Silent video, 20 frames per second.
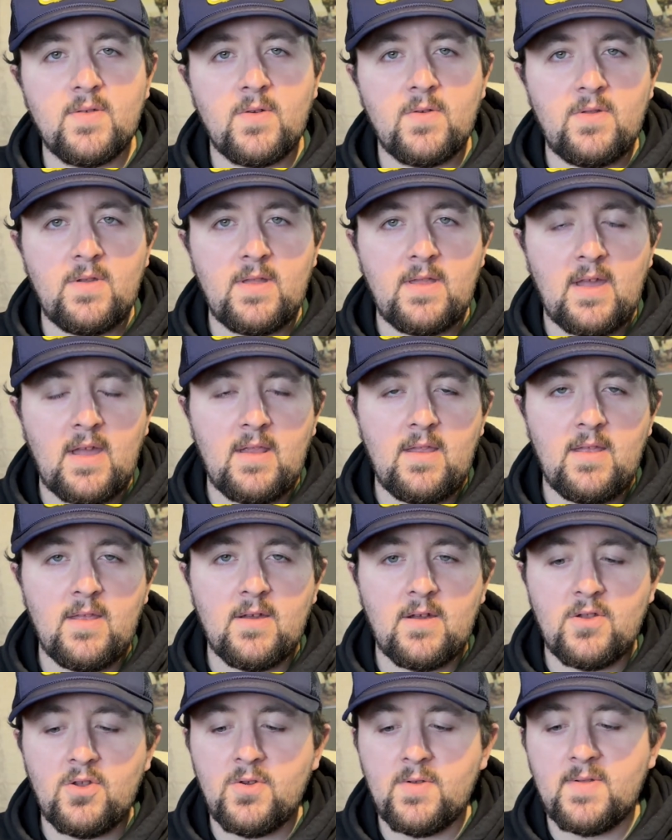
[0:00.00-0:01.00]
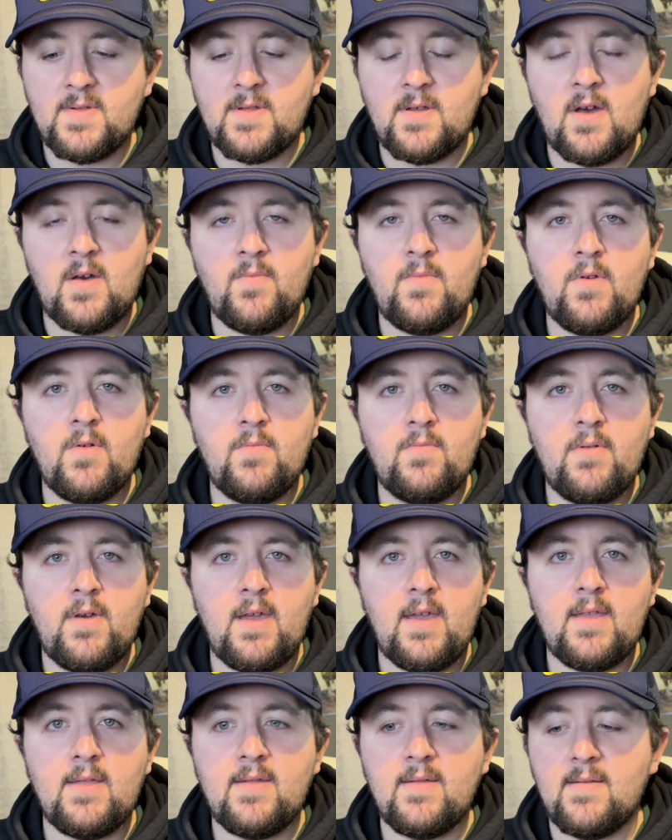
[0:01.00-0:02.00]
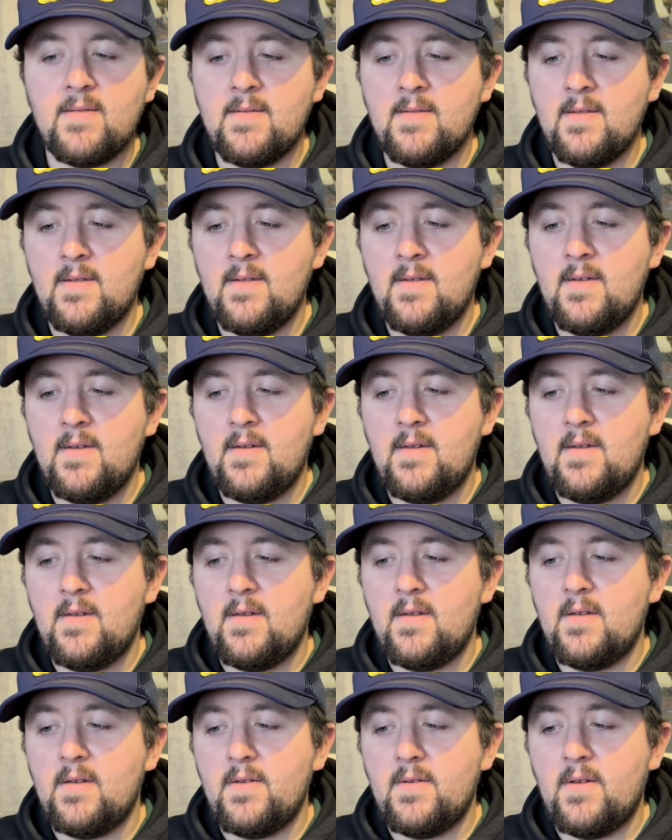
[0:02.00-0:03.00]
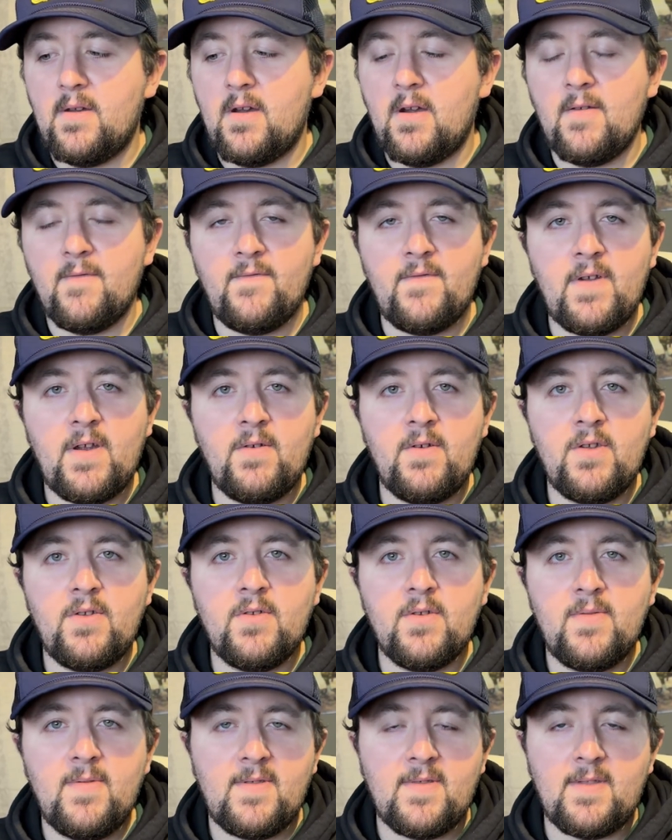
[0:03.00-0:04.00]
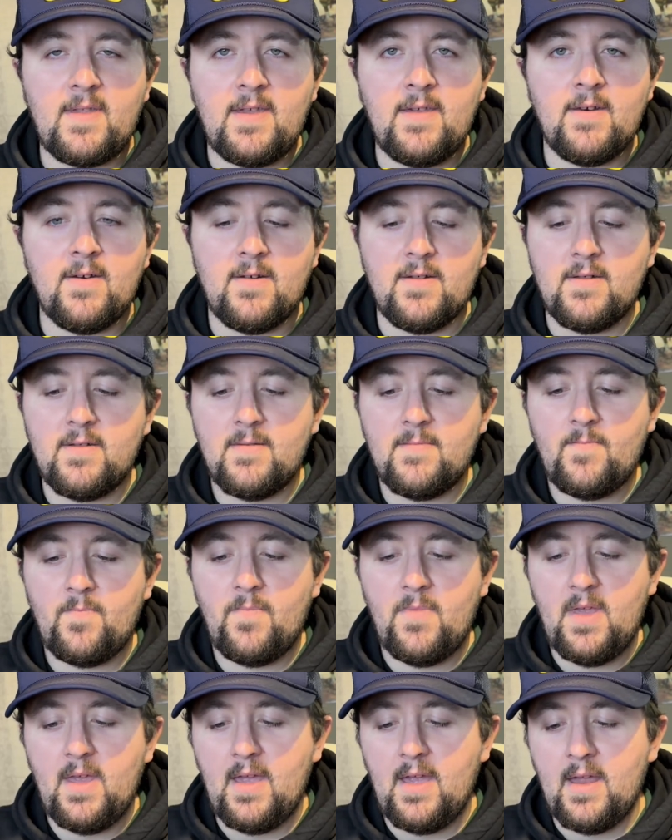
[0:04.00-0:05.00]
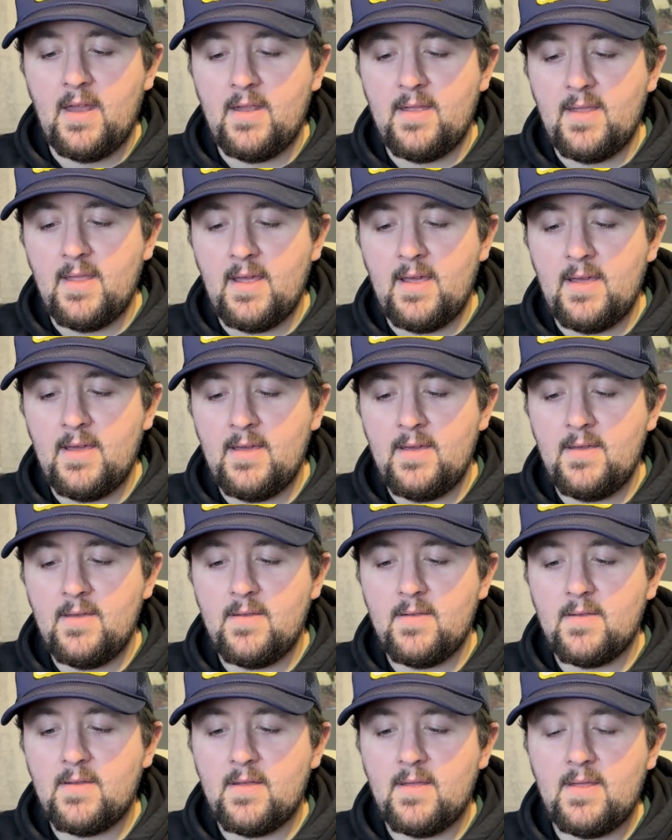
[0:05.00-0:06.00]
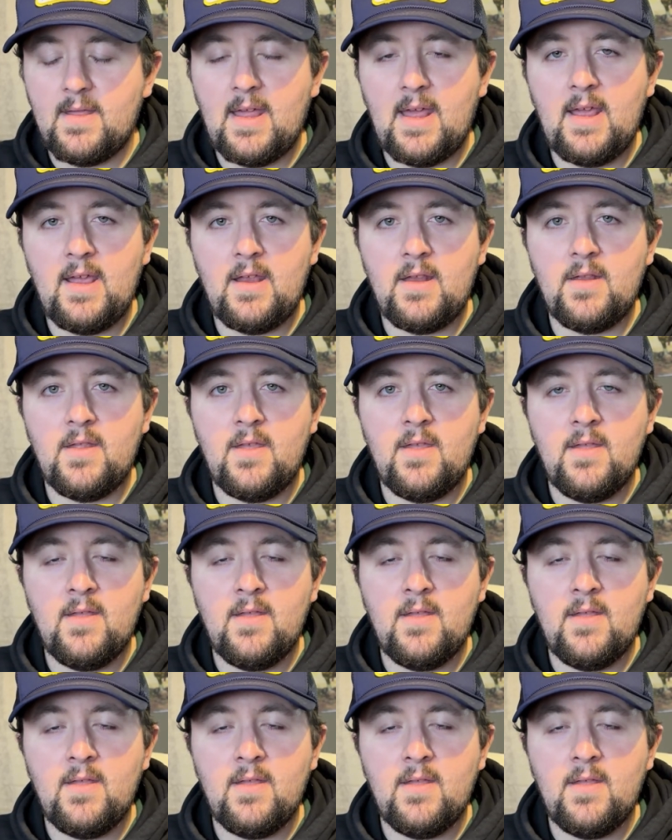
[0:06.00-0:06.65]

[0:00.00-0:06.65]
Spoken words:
early 1900s sawmill blades are very good steel, and they contain